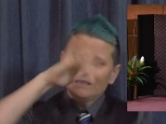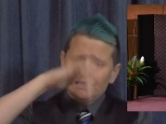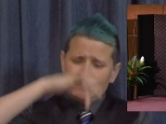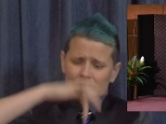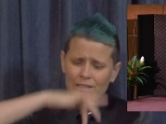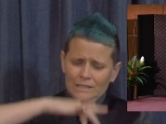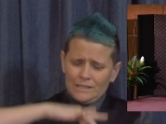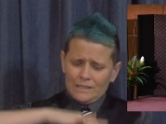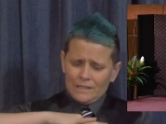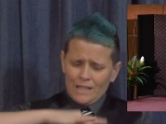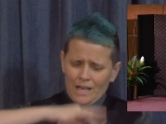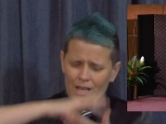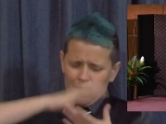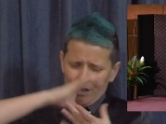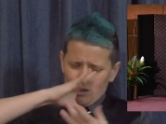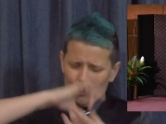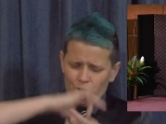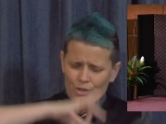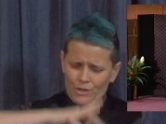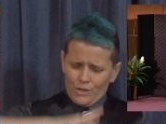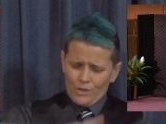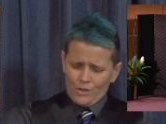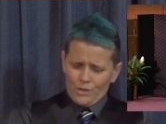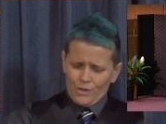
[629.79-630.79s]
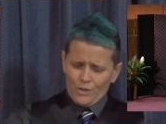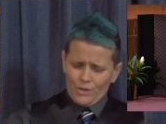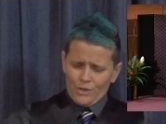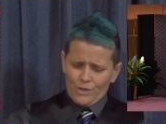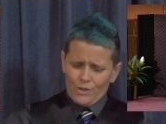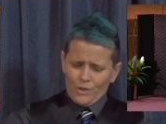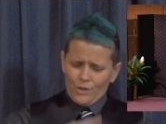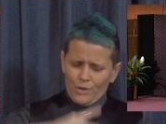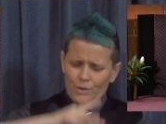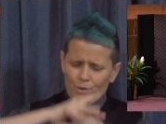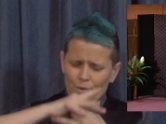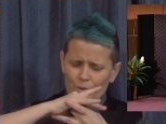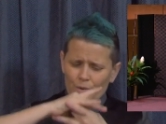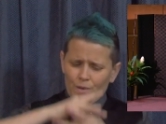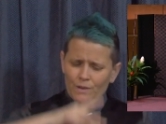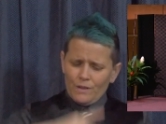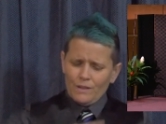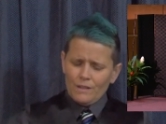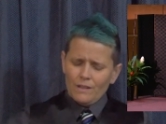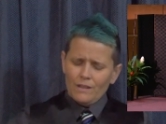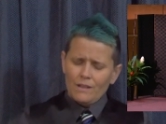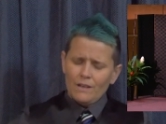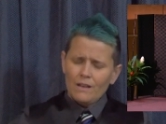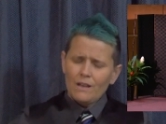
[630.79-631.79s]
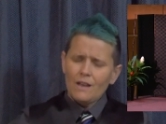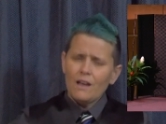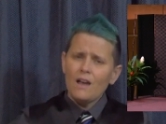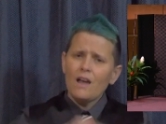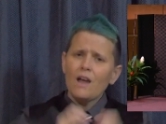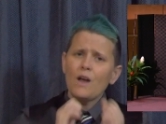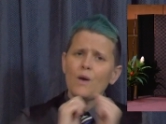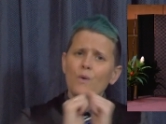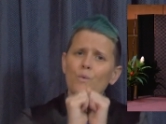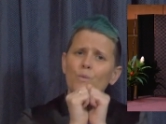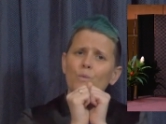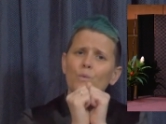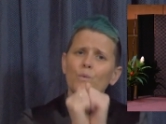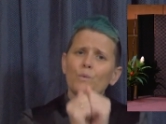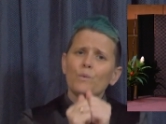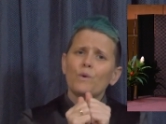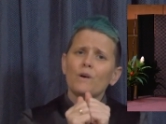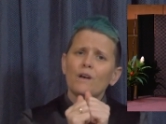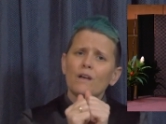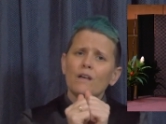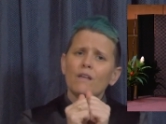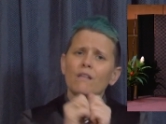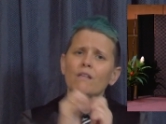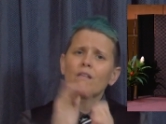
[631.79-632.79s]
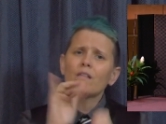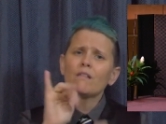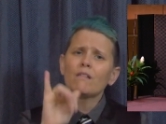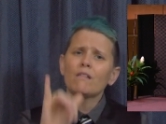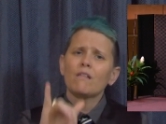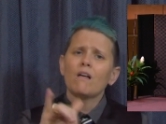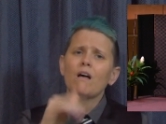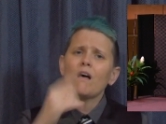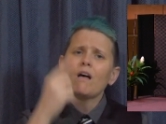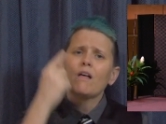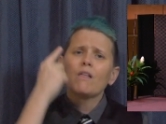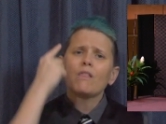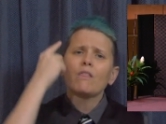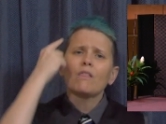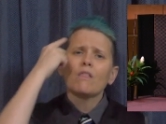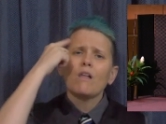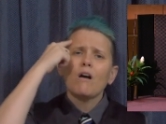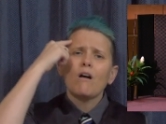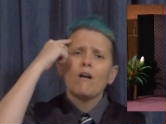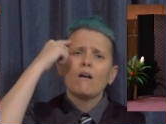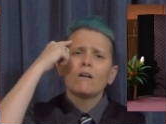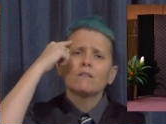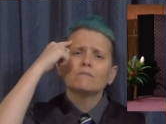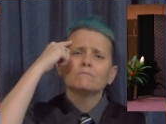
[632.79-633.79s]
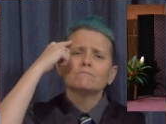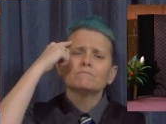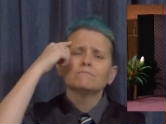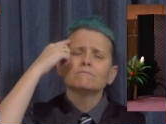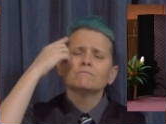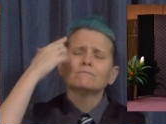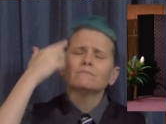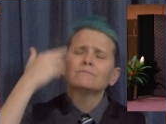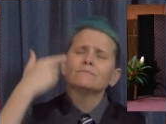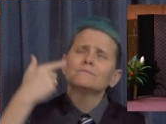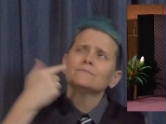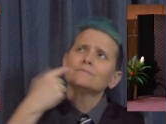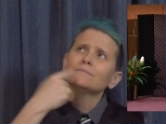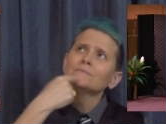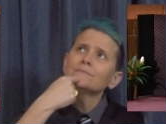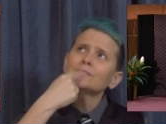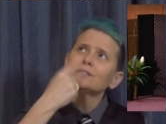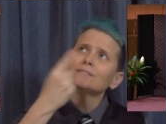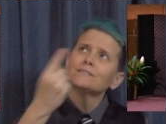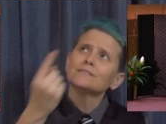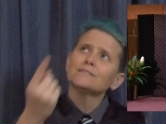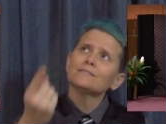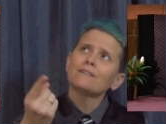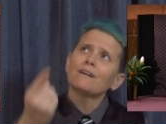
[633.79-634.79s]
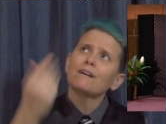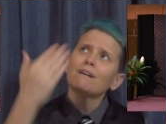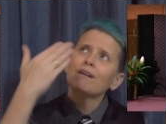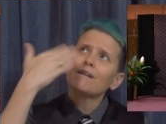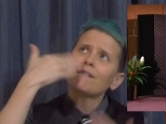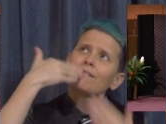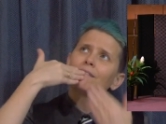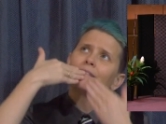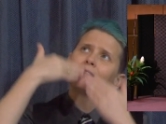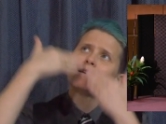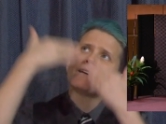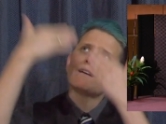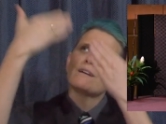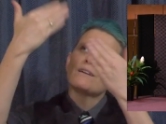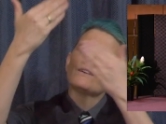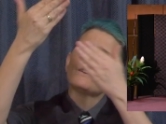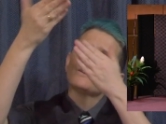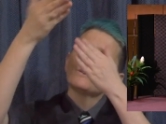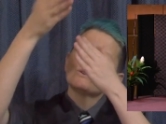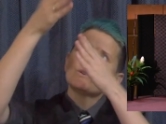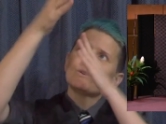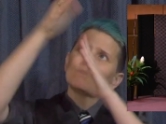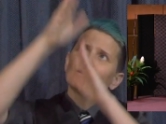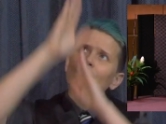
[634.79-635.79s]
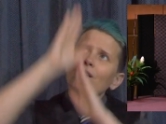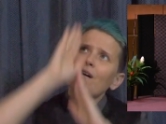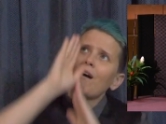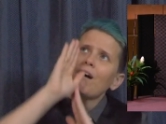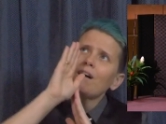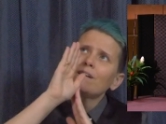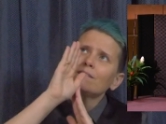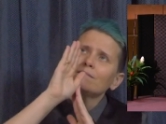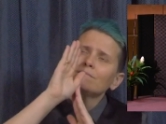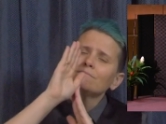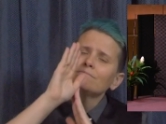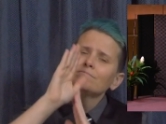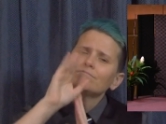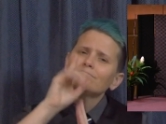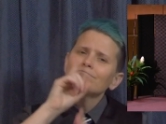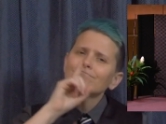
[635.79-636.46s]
And with that, we say, Thank you, God. And so it is. Amen.